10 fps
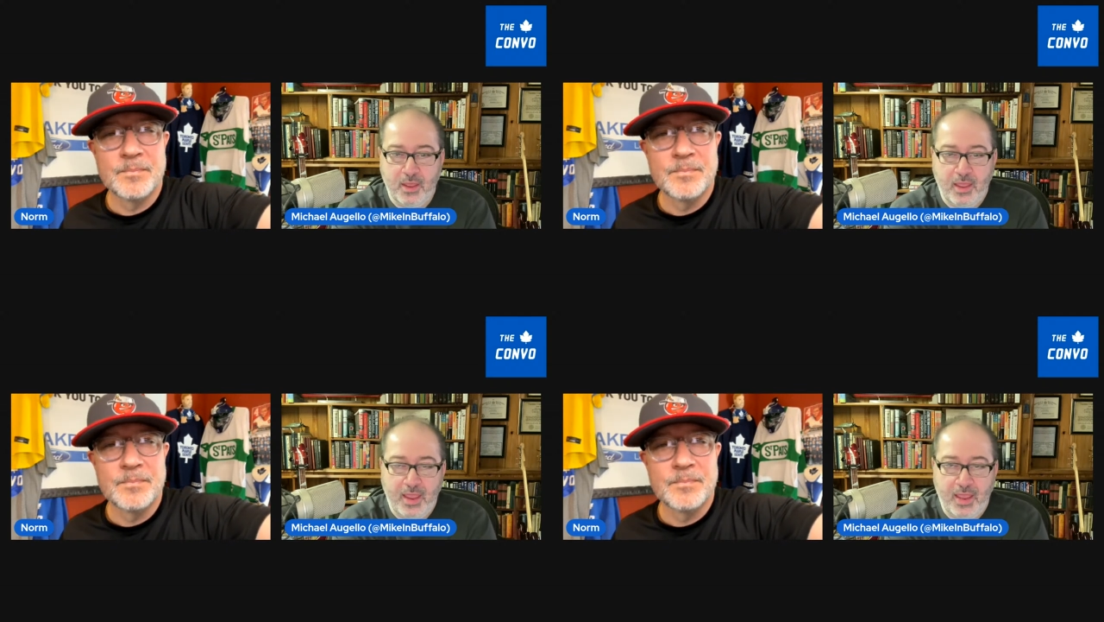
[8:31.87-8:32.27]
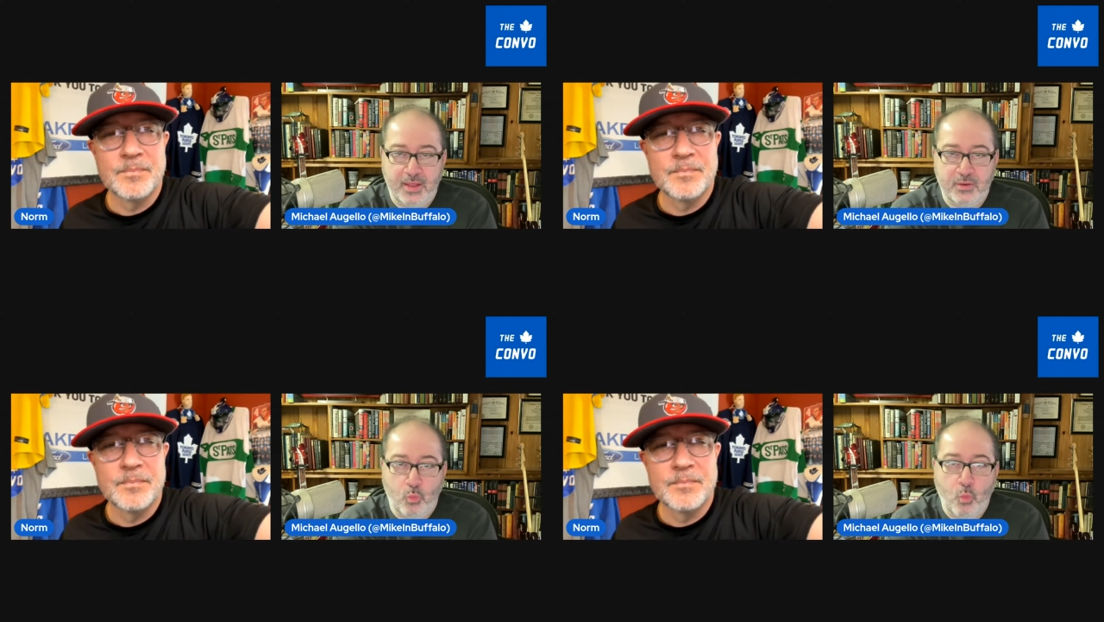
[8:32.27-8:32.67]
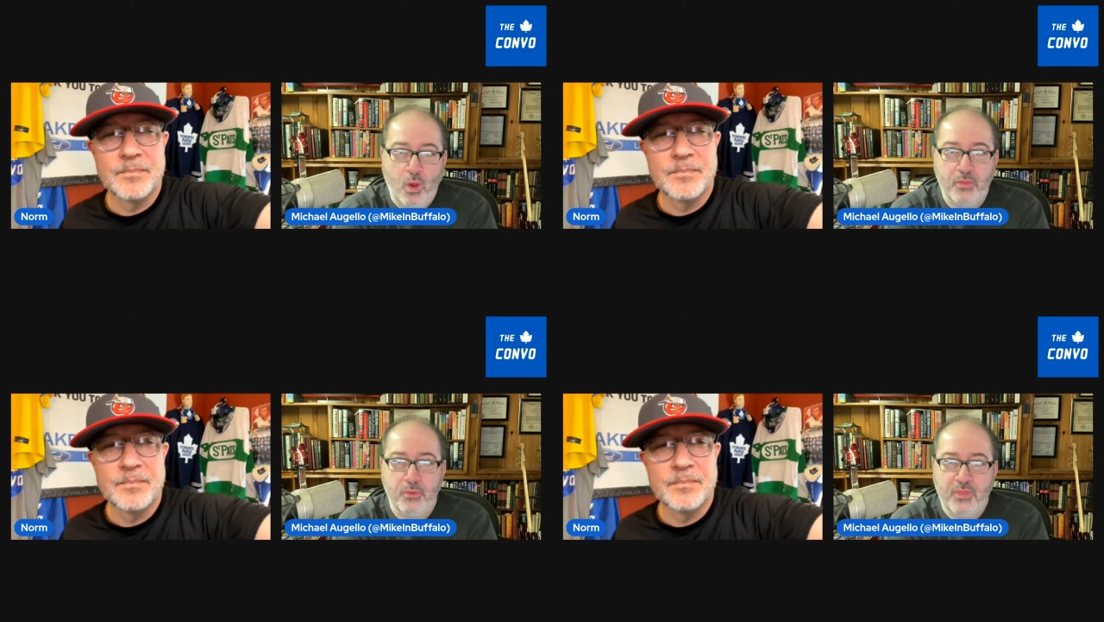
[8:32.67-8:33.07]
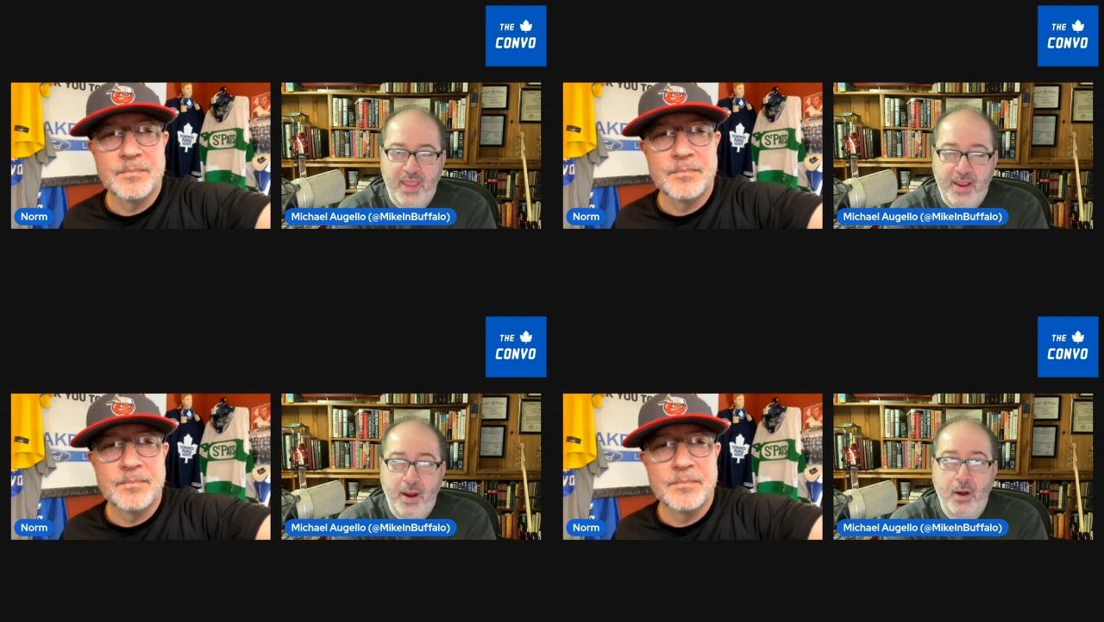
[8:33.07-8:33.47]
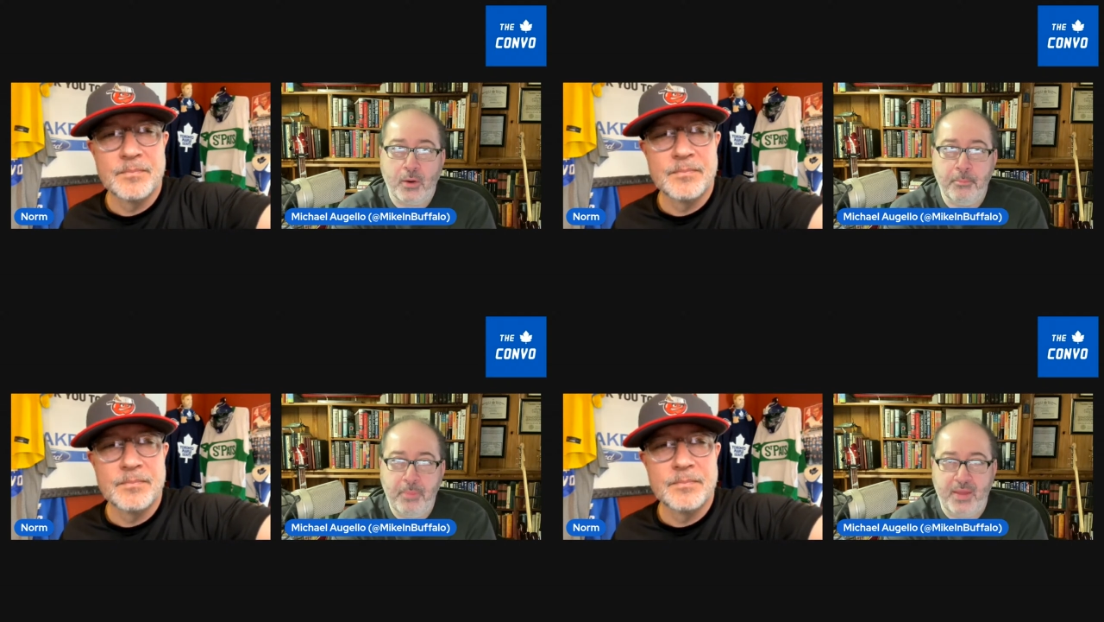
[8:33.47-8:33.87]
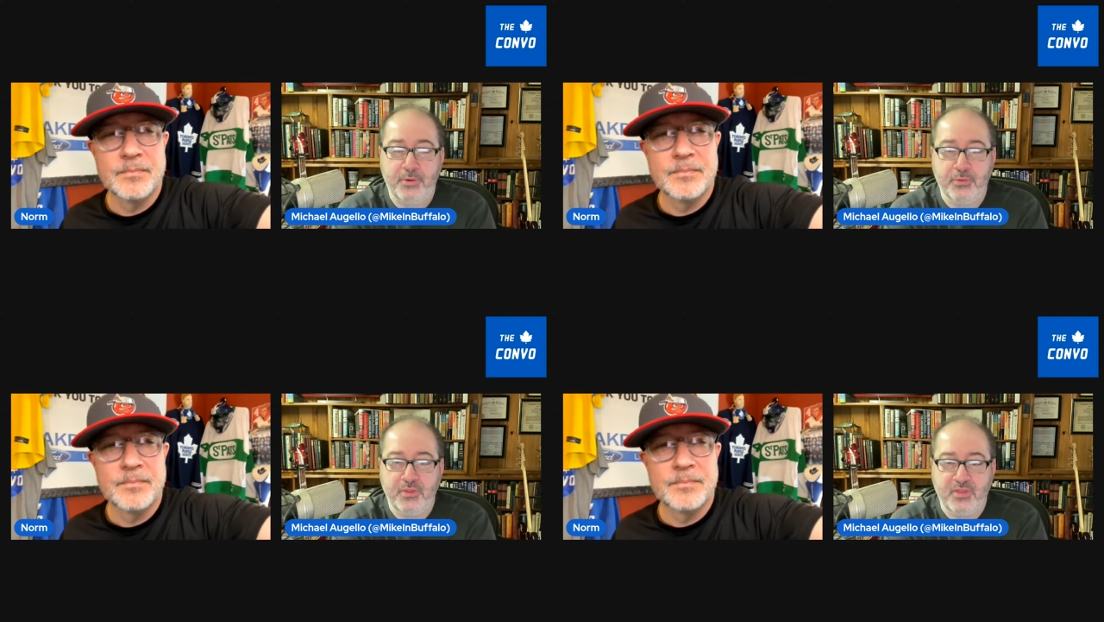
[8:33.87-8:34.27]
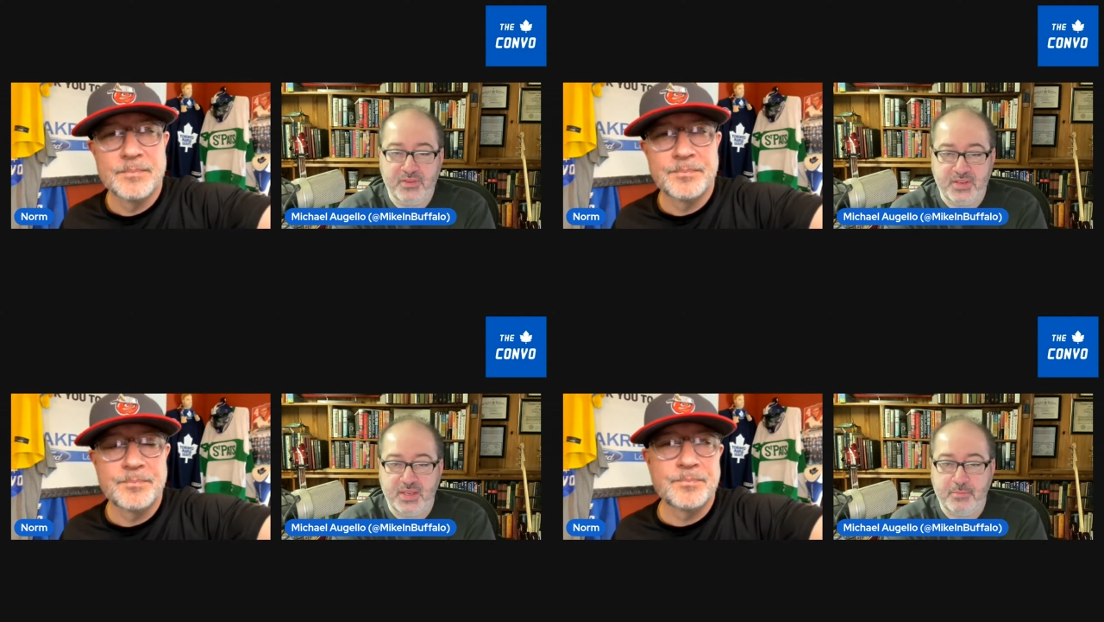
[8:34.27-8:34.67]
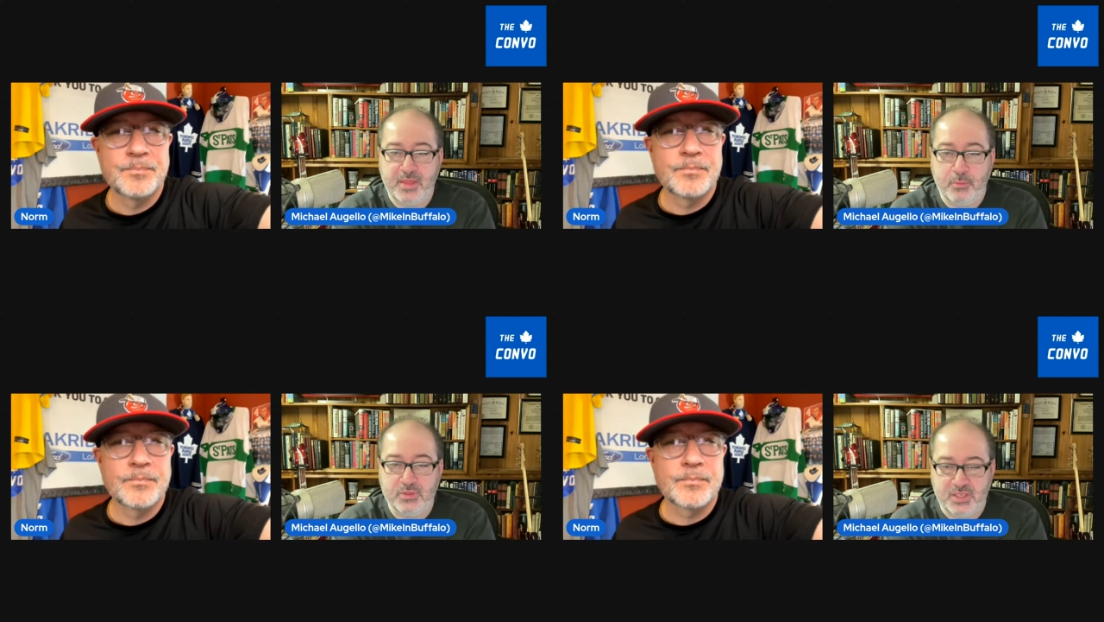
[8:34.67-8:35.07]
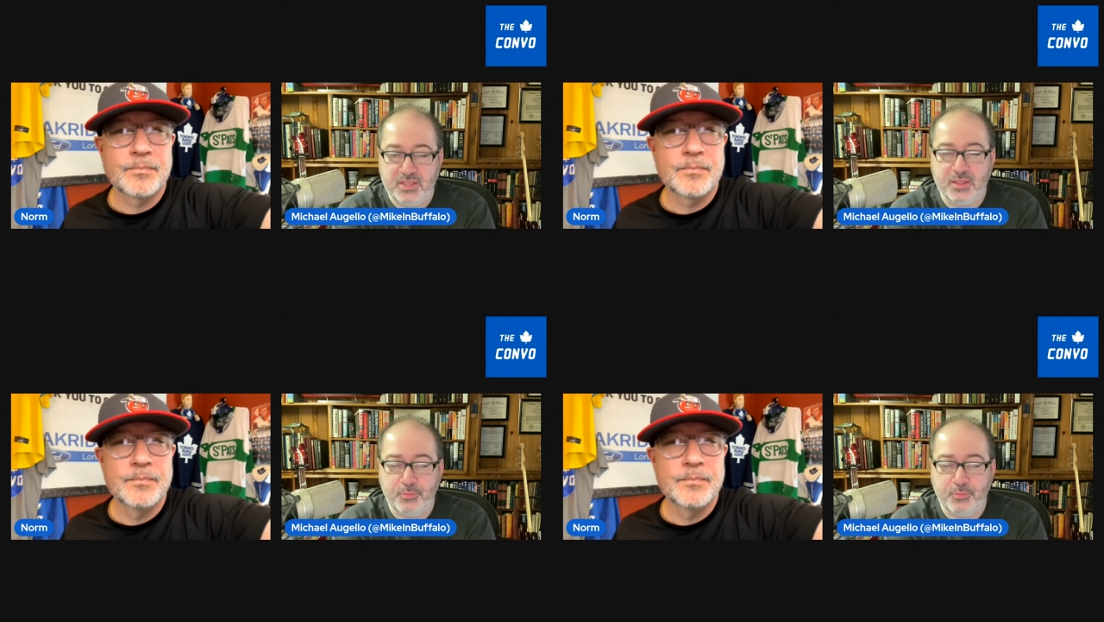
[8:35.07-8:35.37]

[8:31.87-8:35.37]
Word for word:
Speaker 1: and whether they are better than the team that was in the